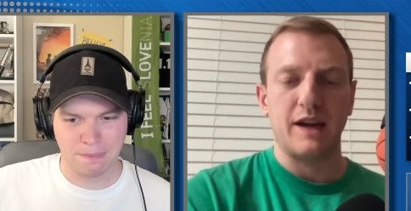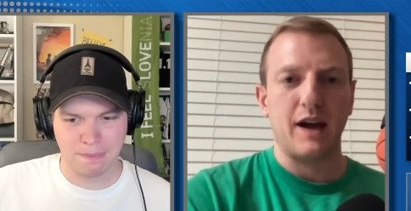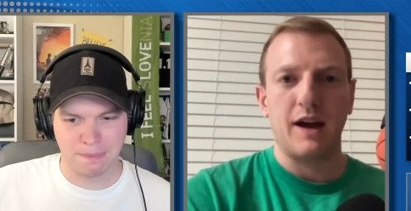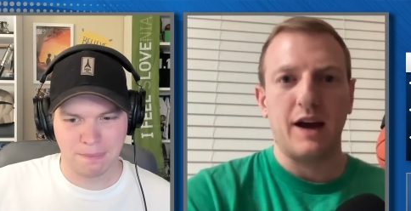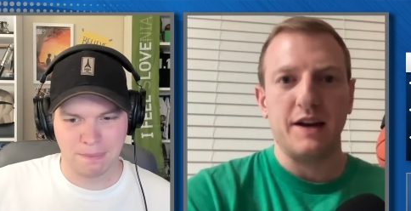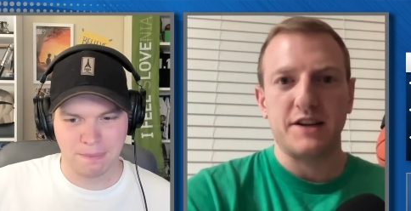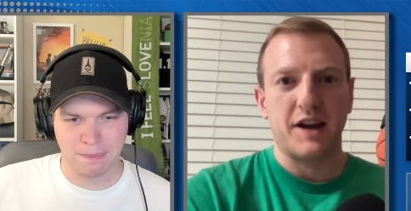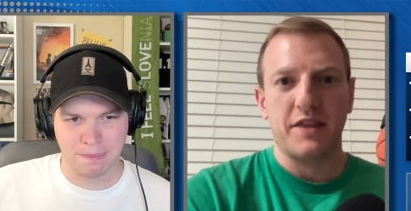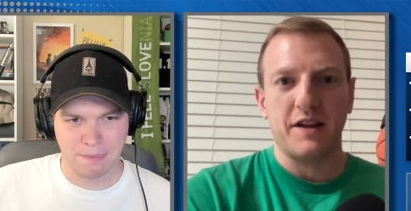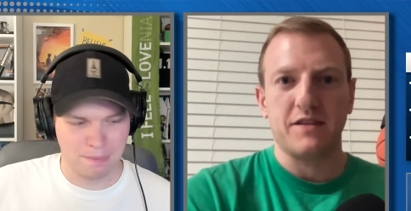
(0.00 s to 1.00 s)
Speaker 1: like I, I just
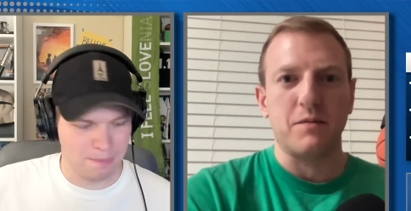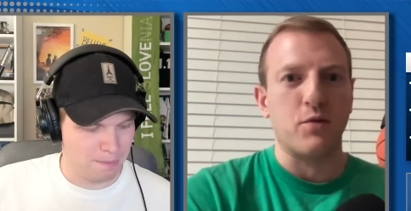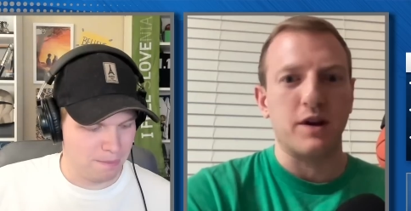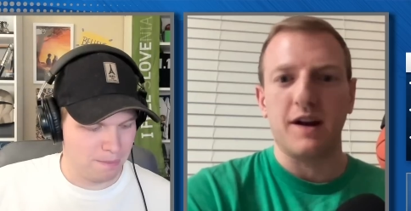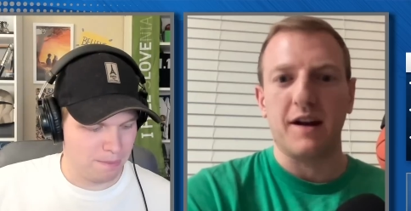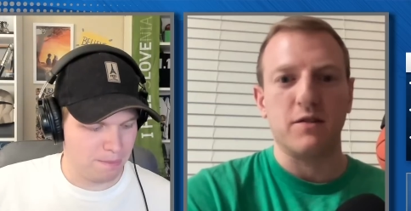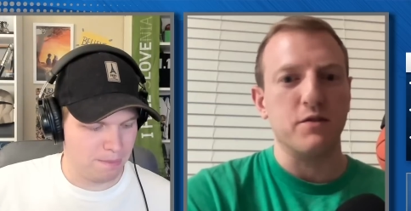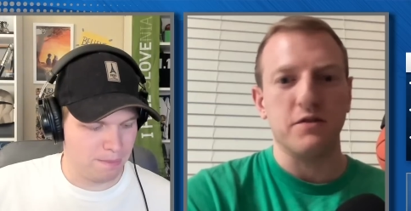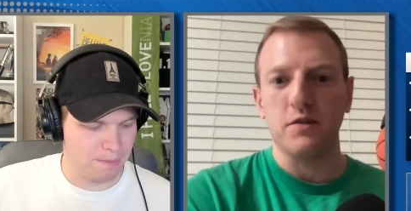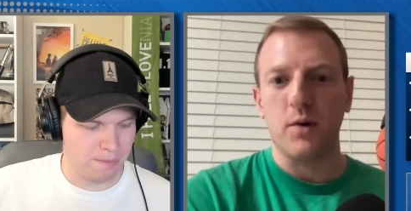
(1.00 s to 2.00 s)
I think at some point you got to
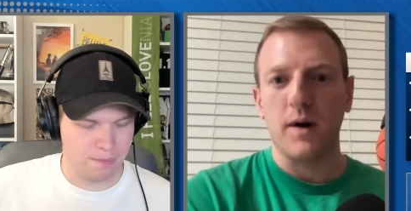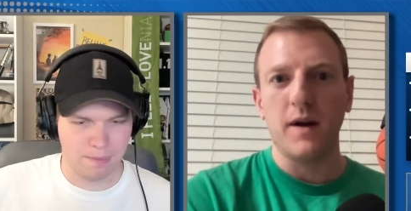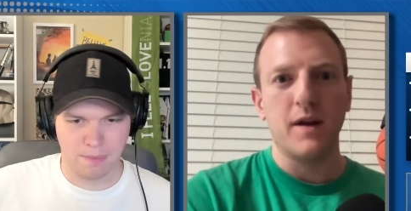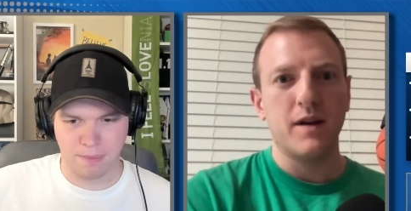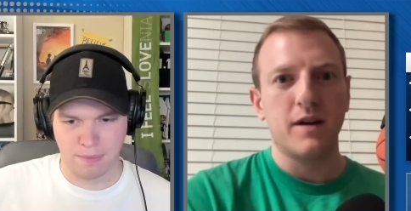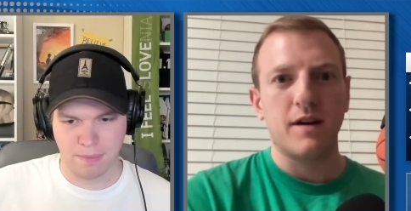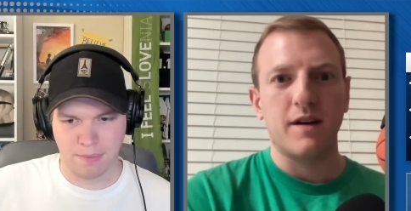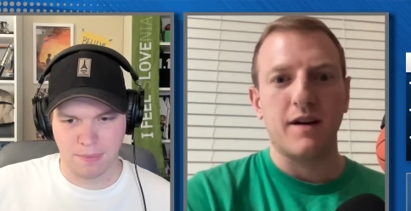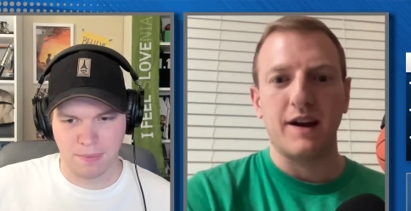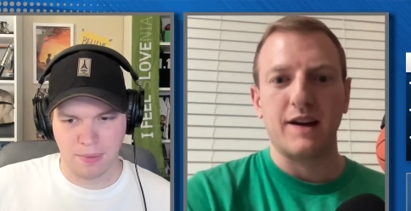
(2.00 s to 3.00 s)
close the door.
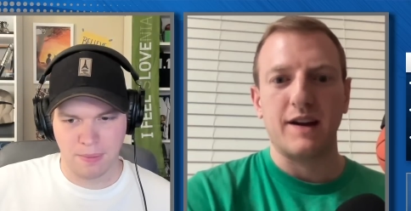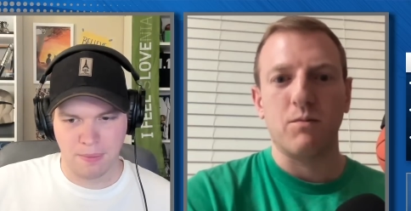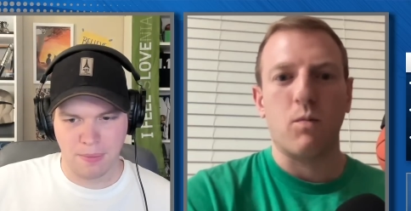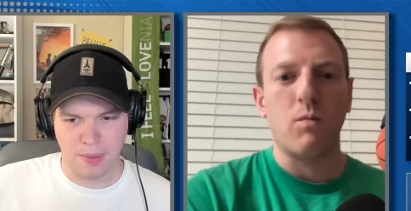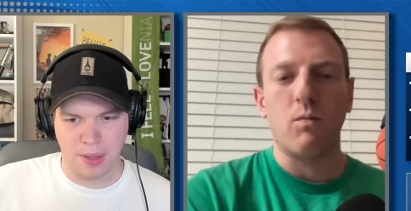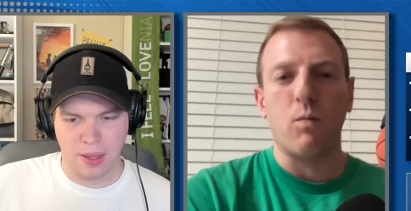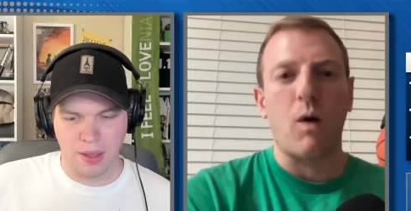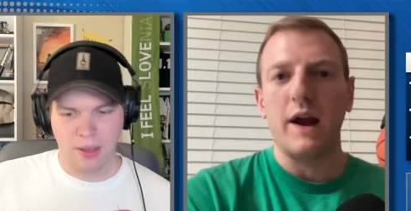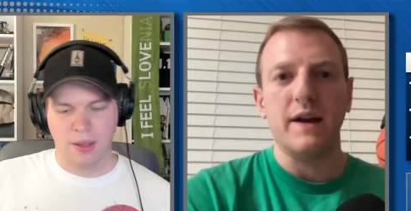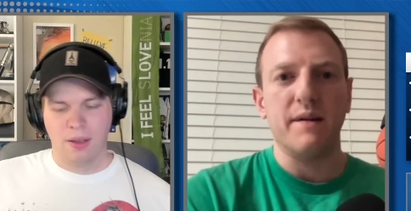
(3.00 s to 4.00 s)
Like
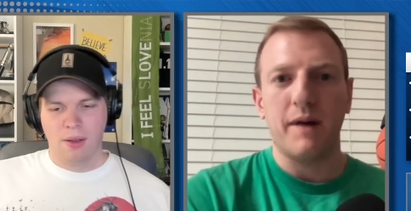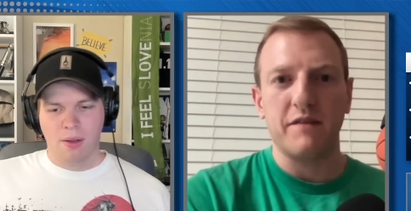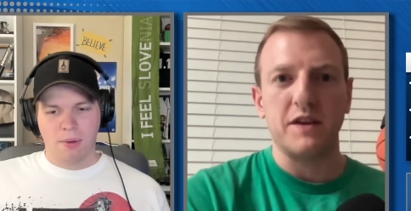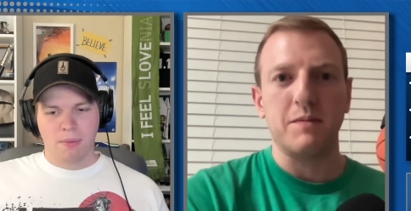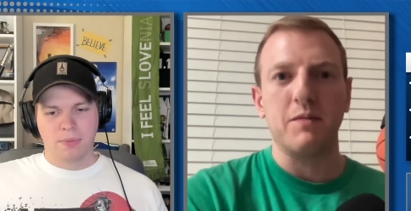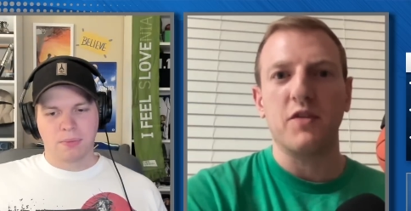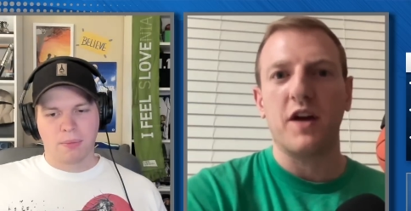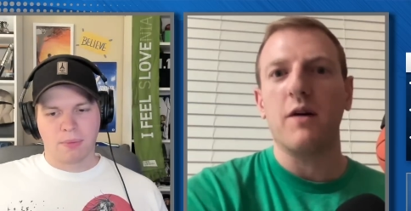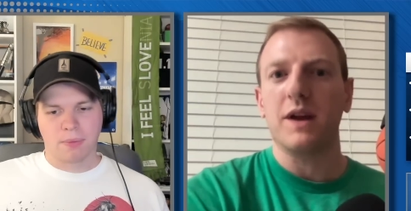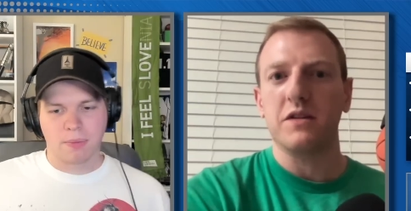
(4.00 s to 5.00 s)
why him? I've seen people
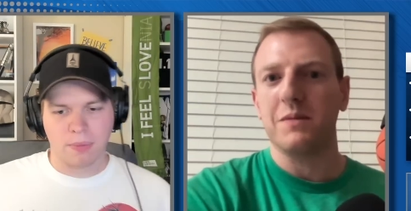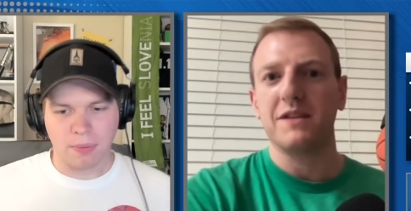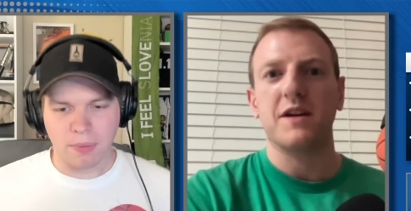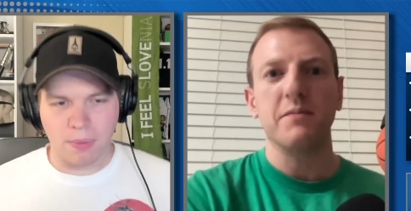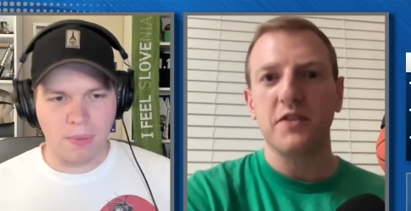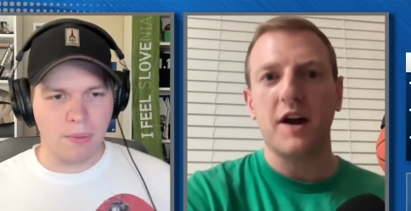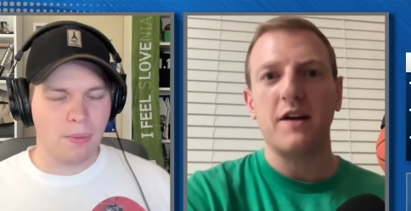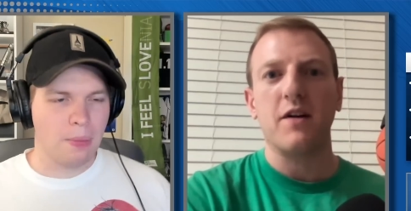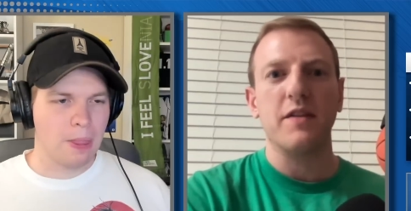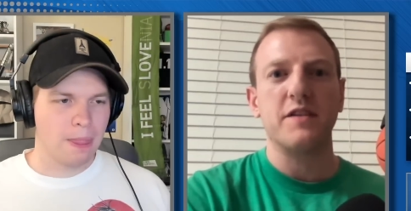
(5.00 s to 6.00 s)
say, "Oh, he has the best upside." All